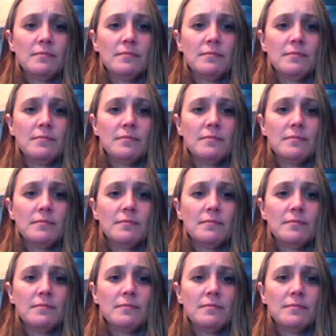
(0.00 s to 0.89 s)

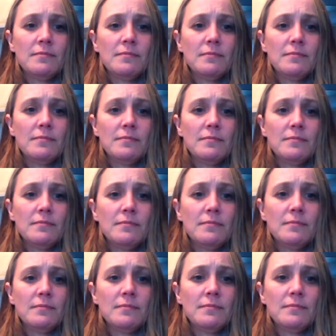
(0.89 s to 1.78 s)

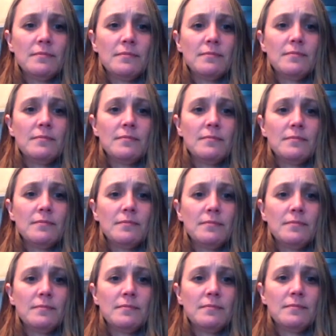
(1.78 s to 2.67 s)

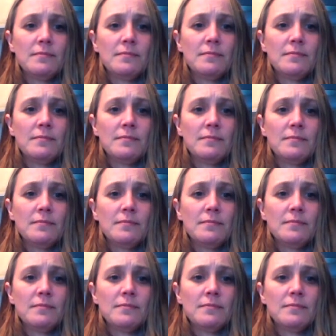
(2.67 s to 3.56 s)

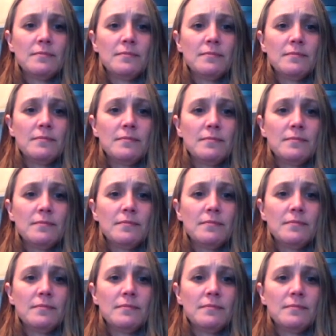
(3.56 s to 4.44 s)

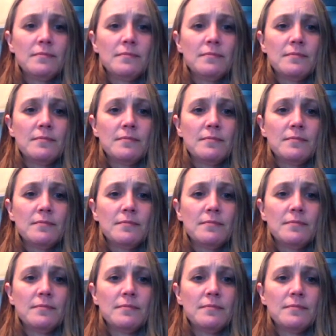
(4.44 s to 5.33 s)

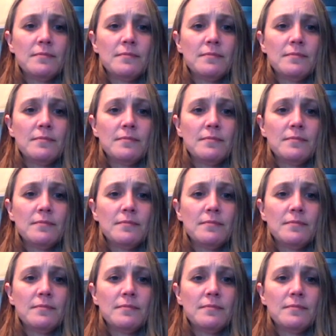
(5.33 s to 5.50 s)
No words are spoken by the person on screen.